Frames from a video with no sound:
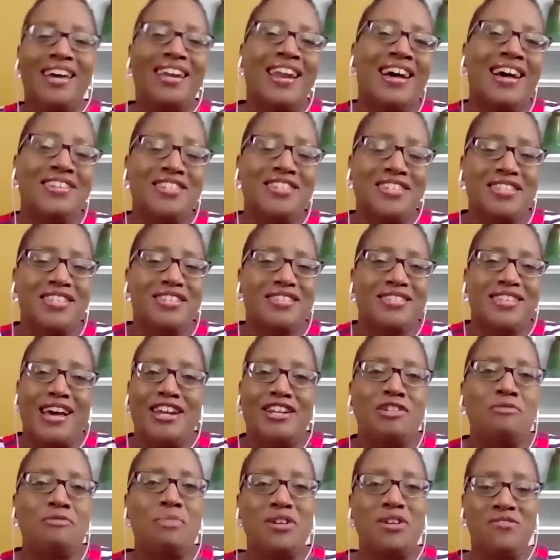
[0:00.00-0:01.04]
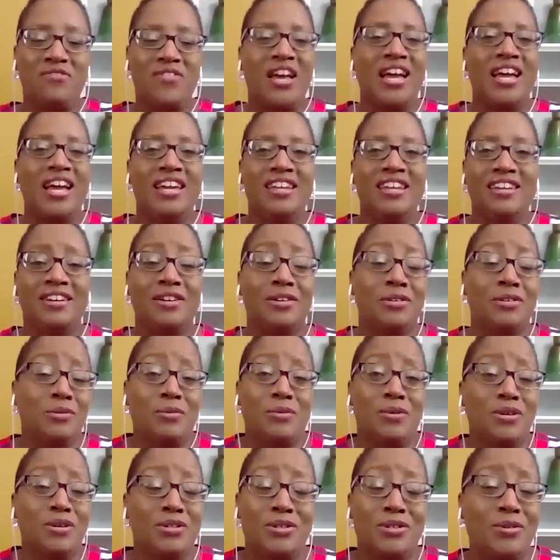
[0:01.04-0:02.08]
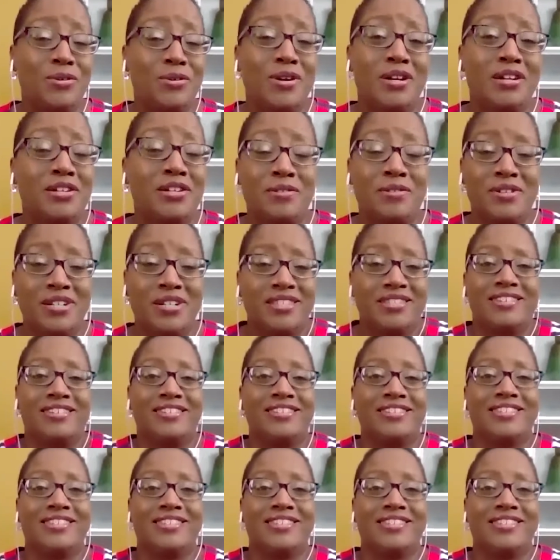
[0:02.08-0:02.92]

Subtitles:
And I just decided to be vain and go the World According to Christy,